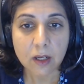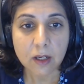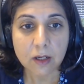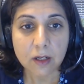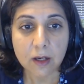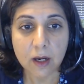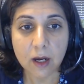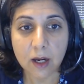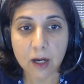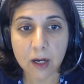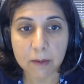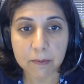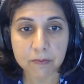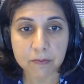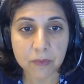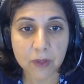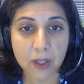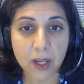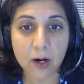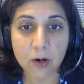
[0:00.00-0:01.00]

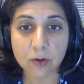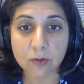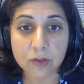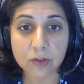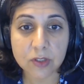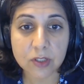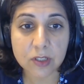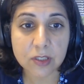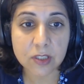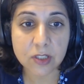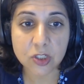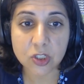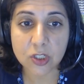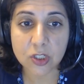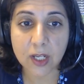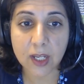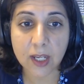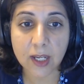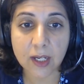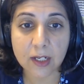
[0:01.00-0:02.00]
However, decision
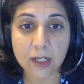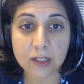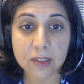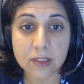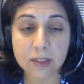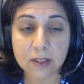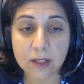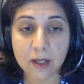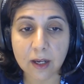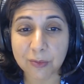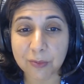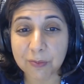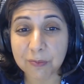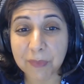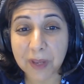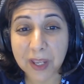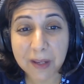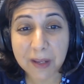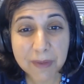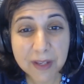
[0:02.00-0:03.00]
aids
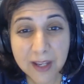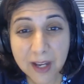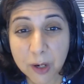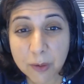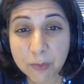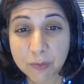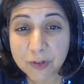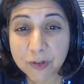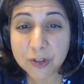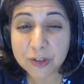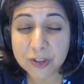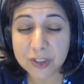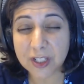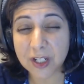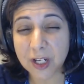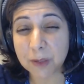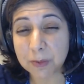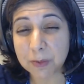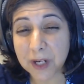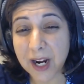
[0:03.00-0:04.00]
may be helpful to
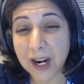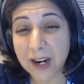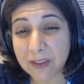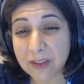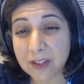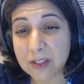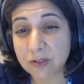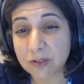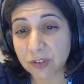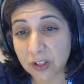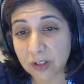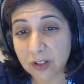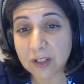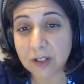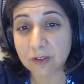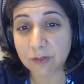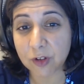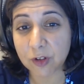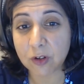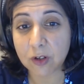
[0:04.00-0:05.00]
help guide these very
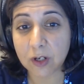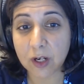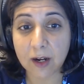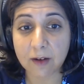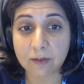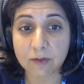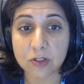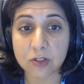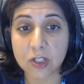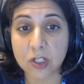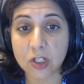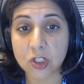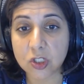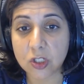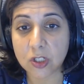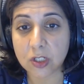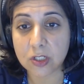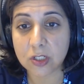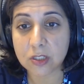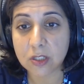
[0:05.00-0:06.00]
difficult
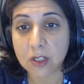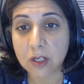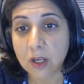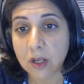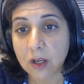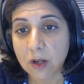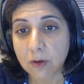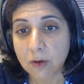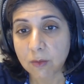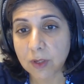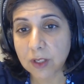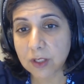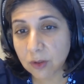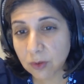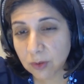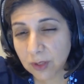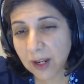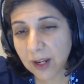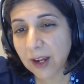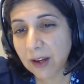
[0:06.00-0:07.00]
conversations. We
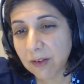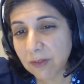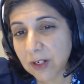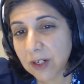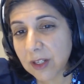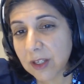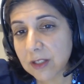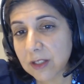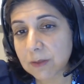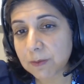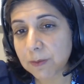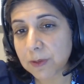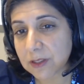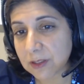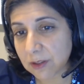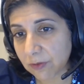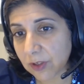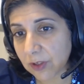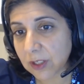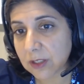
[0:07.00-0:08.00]
don't have any
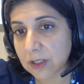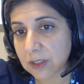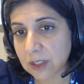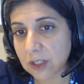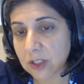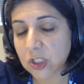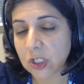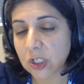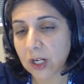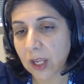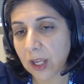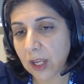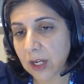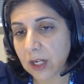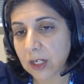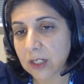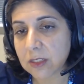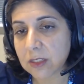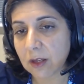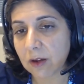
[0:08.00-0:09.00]
specific decision
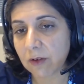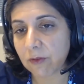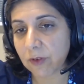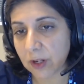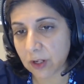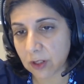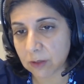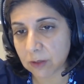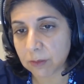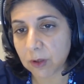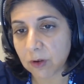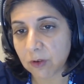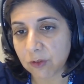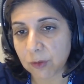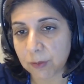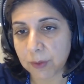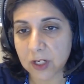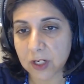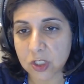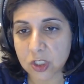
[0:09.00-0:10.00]
aids available for
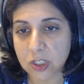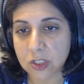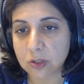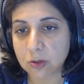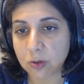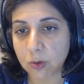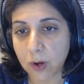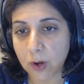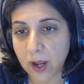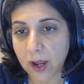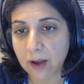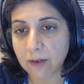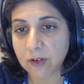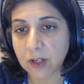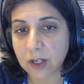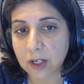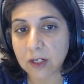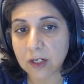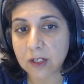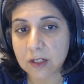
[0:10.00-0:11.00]
patients who have
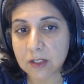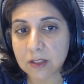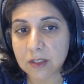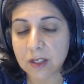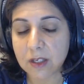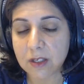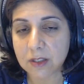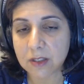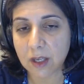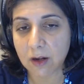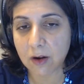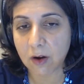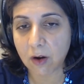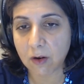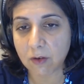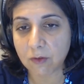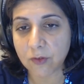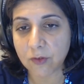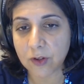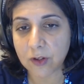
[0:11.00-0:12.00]
kidney disease and
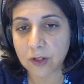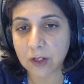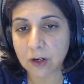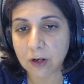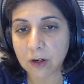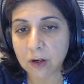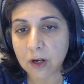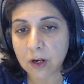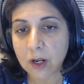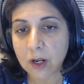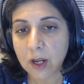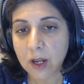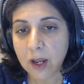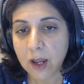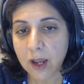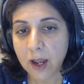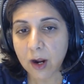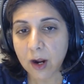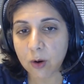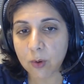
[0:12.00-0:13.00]
heart failure.
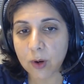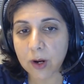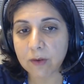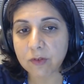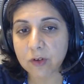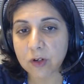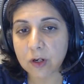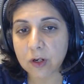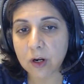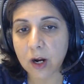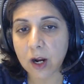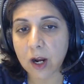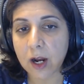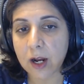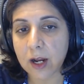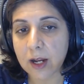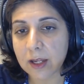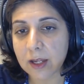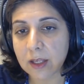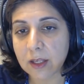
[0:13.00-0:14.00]
However,
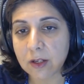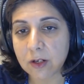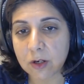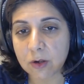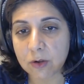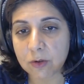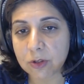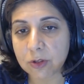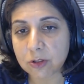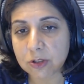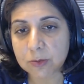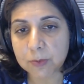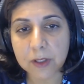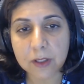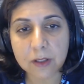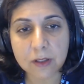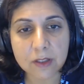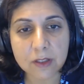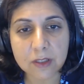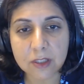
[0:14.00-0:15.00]
there's
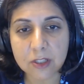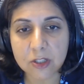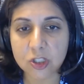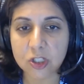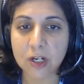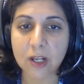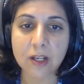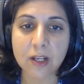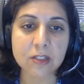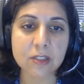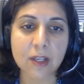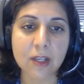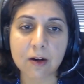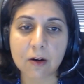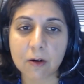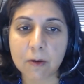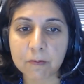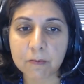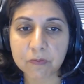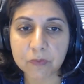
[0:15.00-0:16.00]
been decision aids that
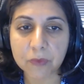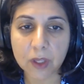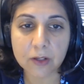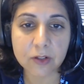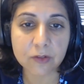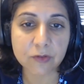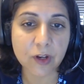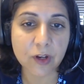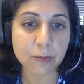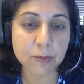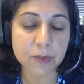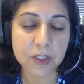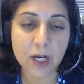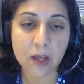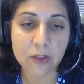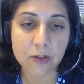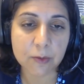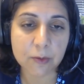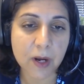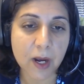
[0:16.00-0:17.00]
are developed in
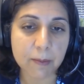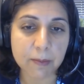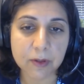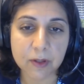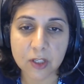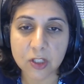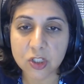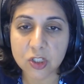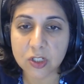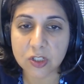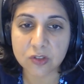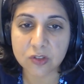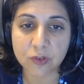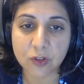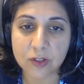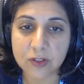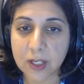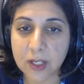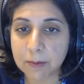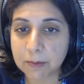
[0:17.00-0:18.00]
other populations, for
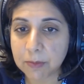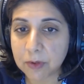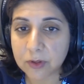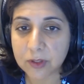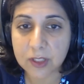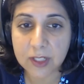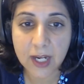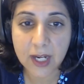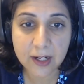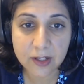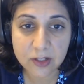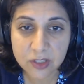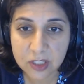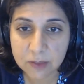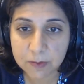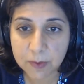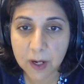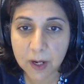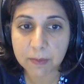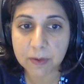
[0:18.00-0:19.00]
example, in the dialysis
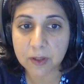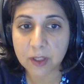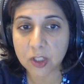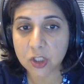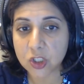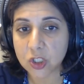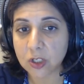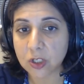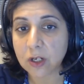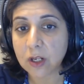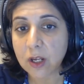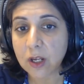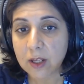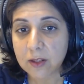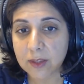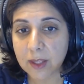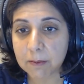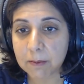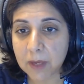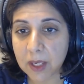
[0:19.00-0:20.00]
population,
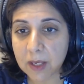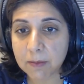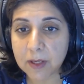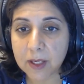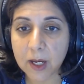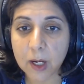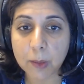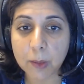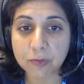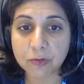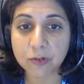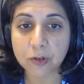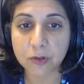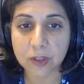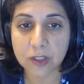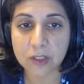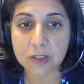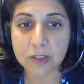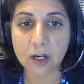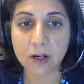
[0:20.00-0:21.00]
that may be helpful in
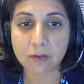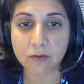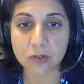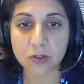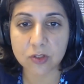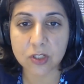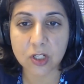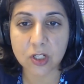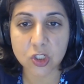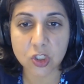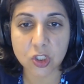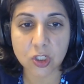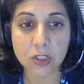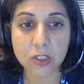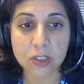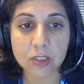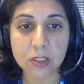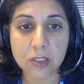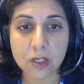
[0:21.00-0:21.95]
these conversations.